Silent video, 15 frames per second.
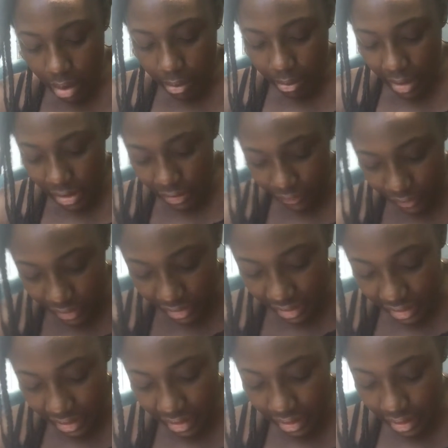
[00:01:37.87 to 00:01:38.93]
mental
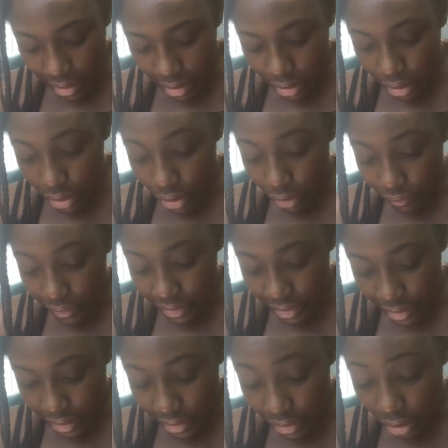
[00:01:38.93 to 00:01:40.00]
fatigue, nervous
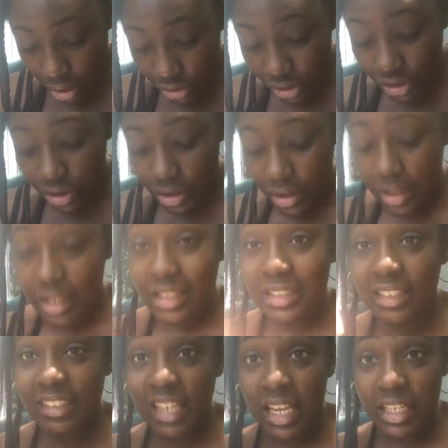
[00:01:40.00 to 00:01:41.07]
exhaustion,
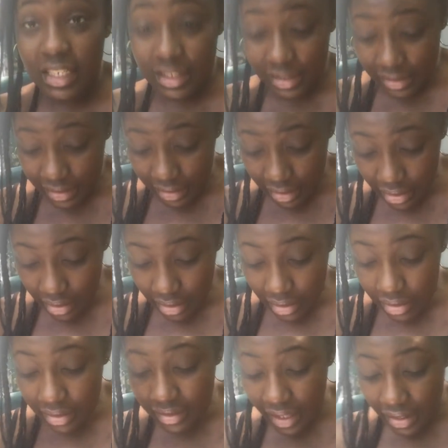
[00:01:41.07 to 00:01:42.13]
sinuses,
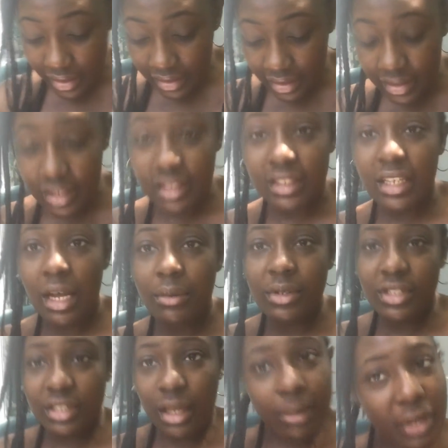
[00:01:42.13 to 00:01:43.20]
and sour
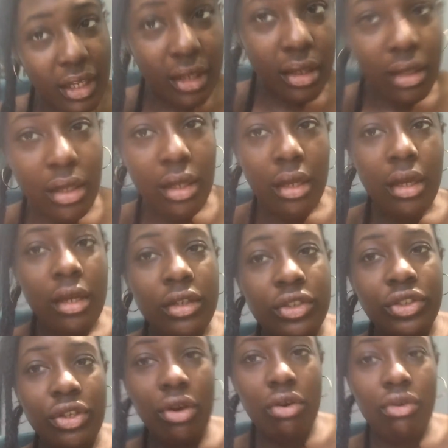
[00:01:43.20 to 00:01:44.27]
stomach.
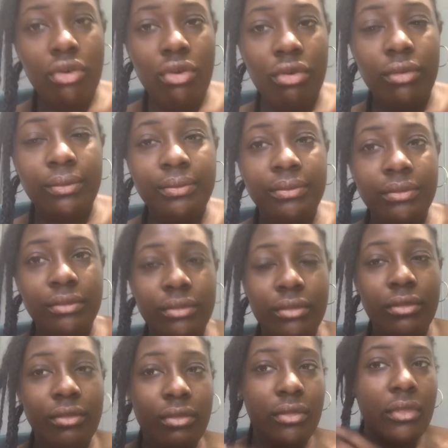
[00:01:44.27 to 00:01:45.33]
So
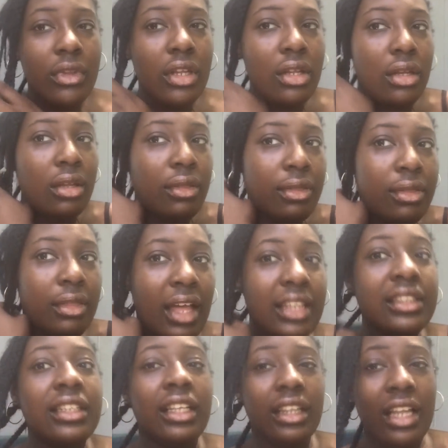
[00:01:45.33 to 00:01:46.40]

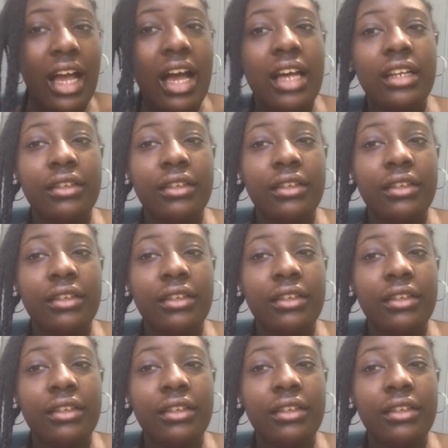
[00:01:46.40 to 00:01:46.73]
that's a lot